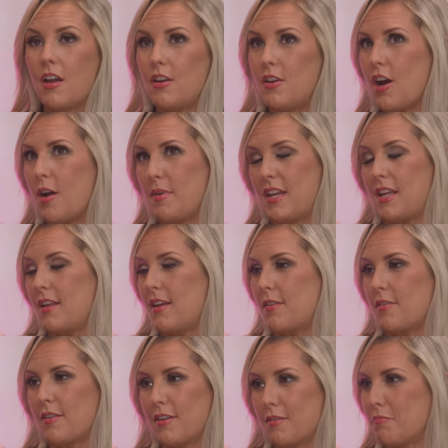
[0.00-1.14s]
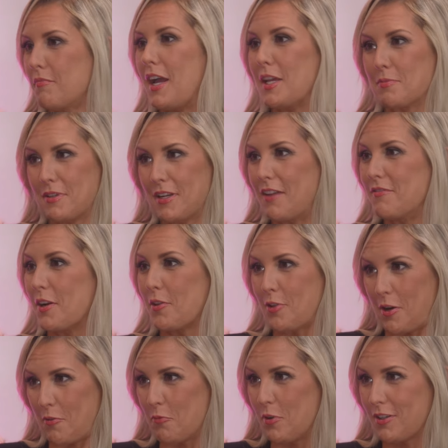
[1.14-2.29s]
No, I mean, my husband and I have done a
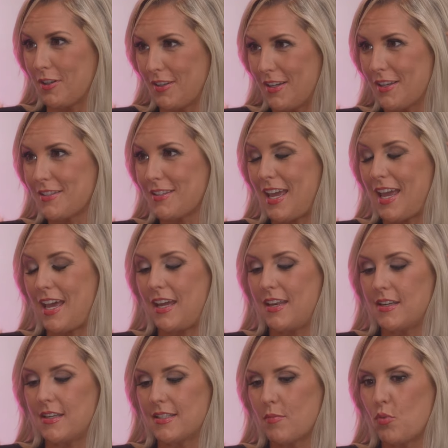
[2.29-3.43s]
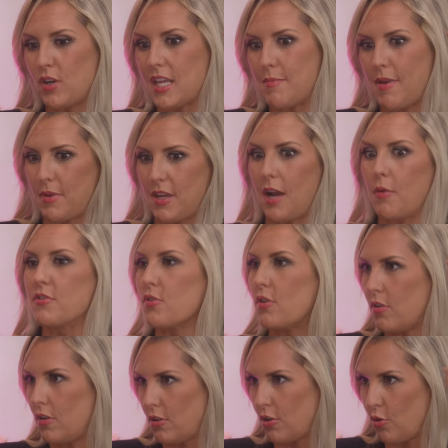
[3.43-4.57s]
lot of work on this. And when he met me, I was
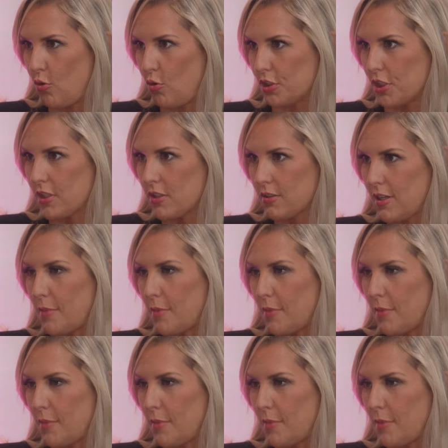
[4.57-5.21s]
a little older.